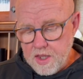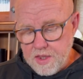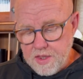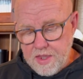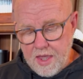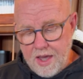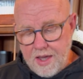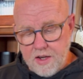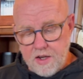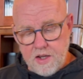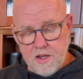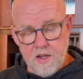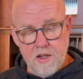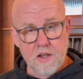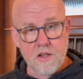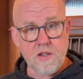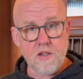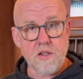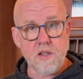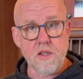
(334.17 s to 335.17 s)
That
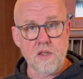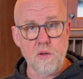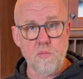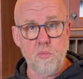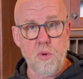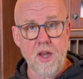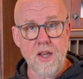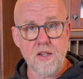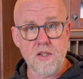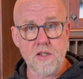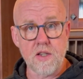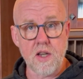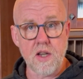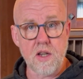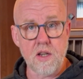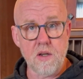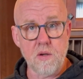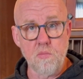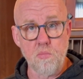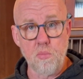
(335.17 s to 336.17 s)
is the
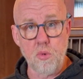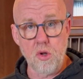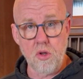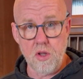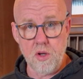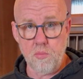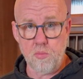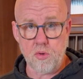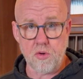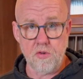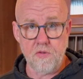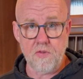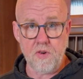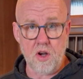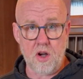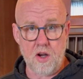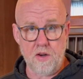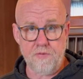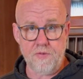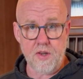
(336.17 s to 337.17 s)
basic bulletproof
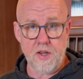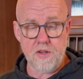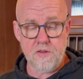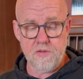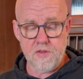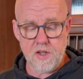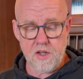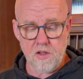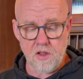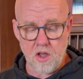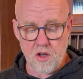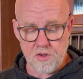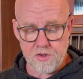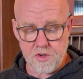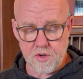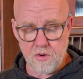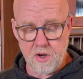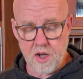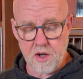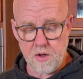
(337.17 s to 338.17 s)
coffee. You'll
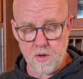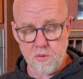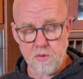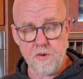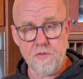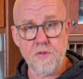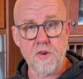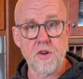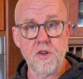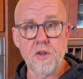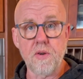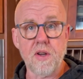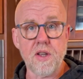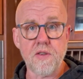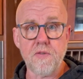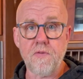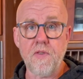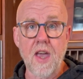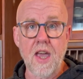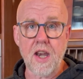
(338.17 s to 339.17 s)
also hear it referred to as
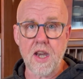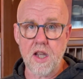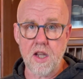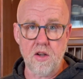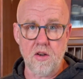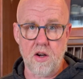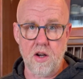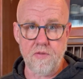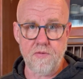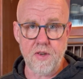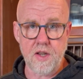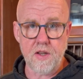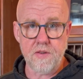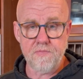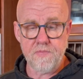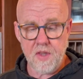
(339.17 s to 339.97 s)
fatty coffee.